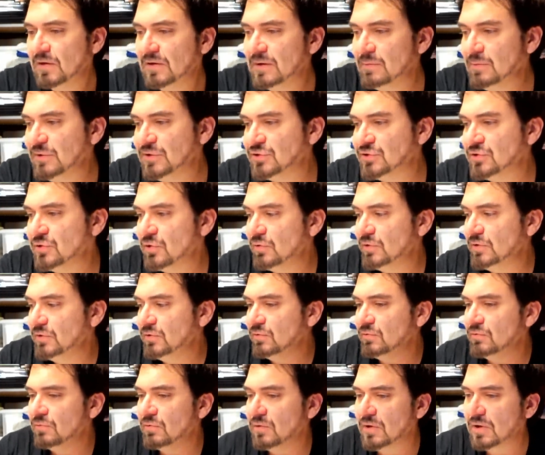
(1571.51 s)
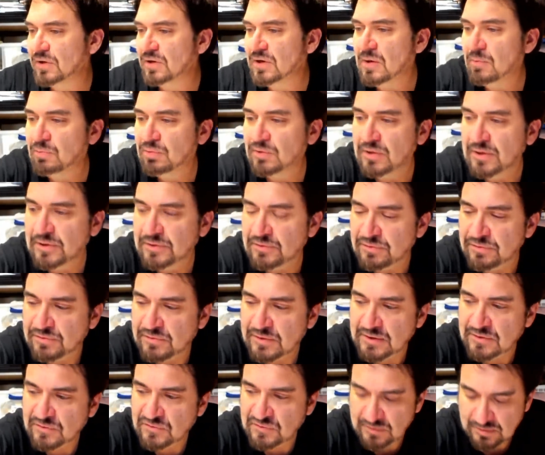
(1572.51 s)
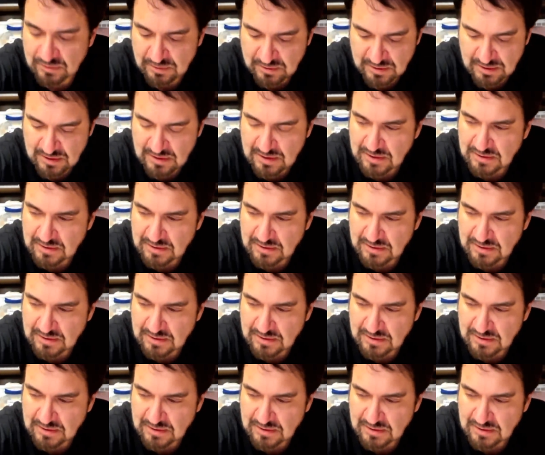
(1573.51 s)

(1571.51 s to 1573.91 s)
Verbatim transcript: Let me show you a couple other things here.